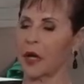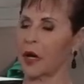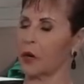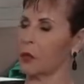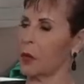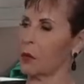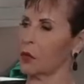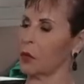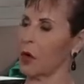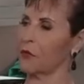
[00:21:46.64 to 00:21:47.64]
and I don't remember
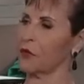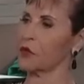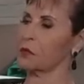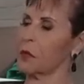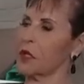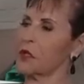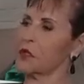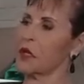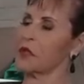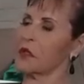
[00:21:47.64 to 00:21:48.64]
the reference, but it
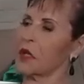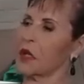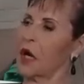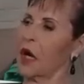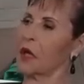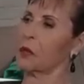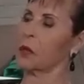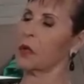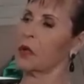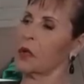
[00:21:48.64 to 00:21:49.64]
says that God
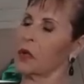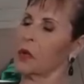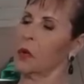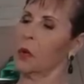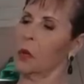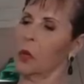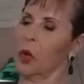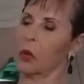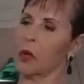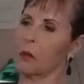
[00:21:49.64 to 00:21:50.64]

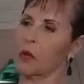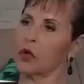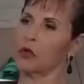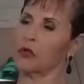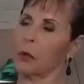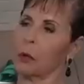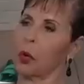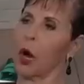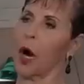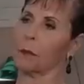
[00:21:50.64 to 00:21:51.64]
will remove the
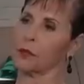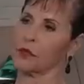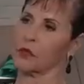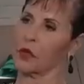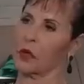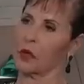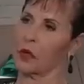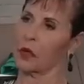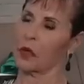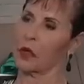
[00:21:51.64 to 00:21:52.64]
props
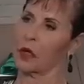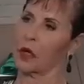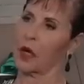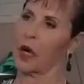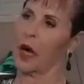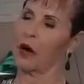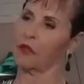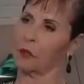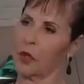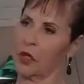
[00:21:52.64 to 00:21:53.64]
out
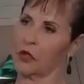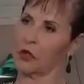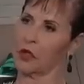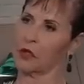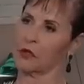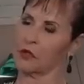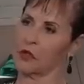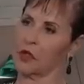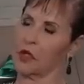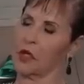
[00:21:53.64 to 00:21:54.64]
from under us.
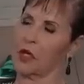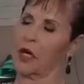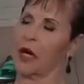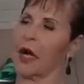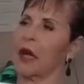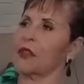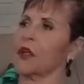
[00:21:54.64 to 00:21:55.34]
And I